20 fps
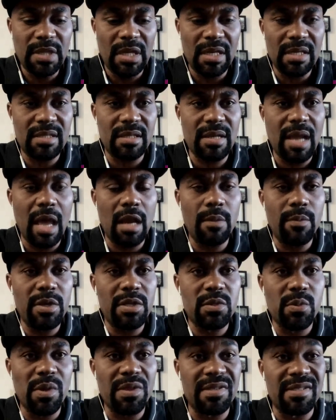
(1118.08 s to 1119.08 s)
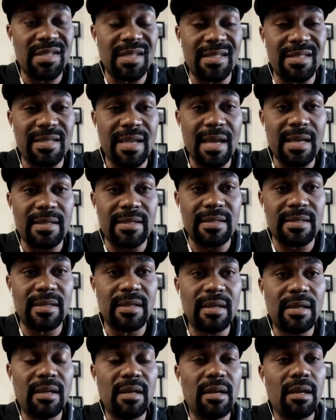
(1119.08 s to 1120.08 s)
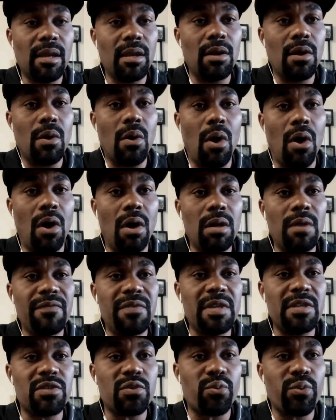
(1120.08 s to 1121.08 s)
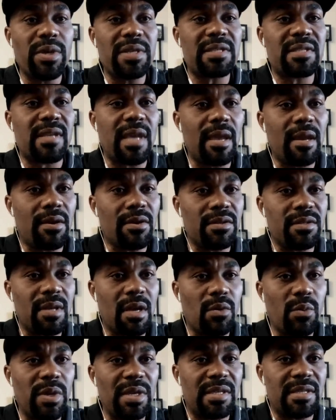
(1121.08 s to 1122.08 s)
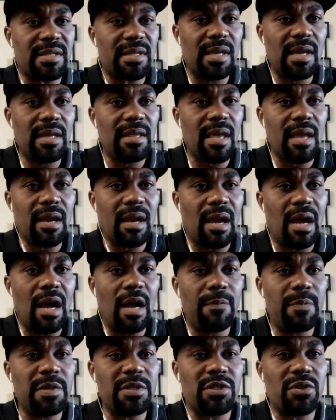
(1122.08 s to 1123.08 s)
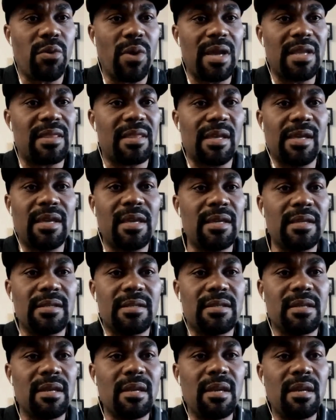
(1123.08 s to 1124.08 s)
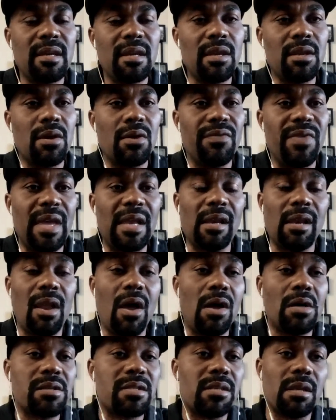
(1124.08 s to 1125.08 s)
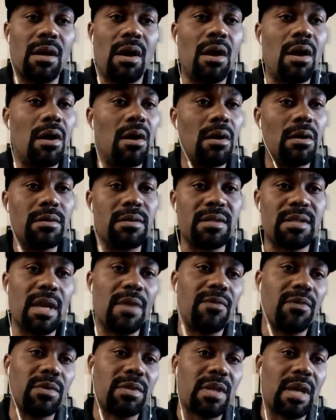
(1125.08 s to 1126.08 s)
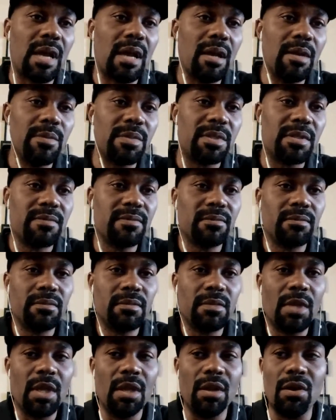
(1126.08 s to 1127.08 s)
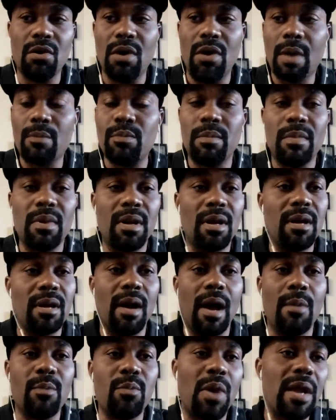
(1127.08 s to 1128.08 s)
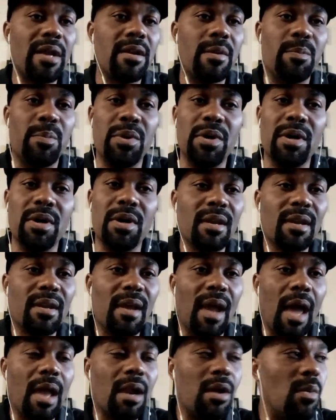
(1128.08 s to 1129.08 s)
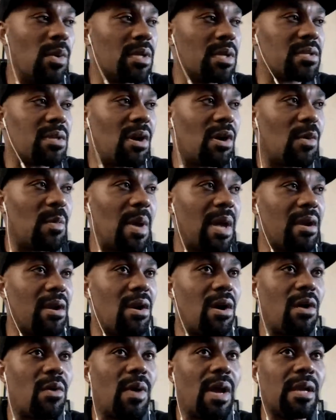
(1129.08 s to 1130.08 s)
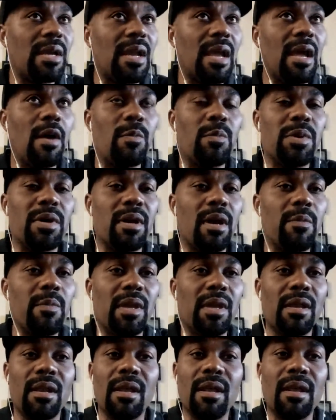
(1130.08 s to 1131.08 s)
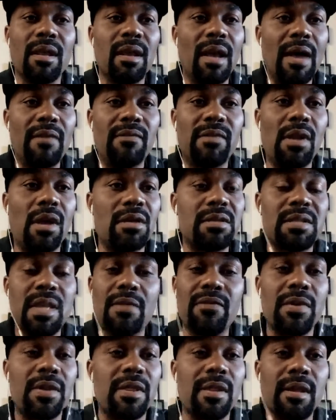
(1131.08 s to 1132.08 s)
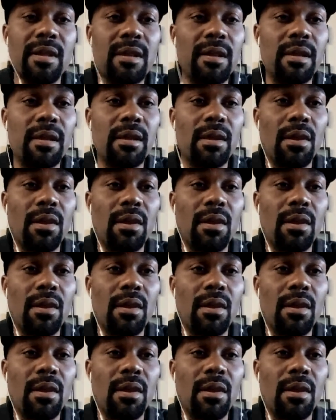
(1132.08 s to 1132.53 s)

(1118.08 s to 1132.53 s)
synonymous with success. All of these risk takers that we see that accomplish great things, they lost it all several times. I'm writing a book. I don't want to talk about it all right now, but I mean, I've lost everything,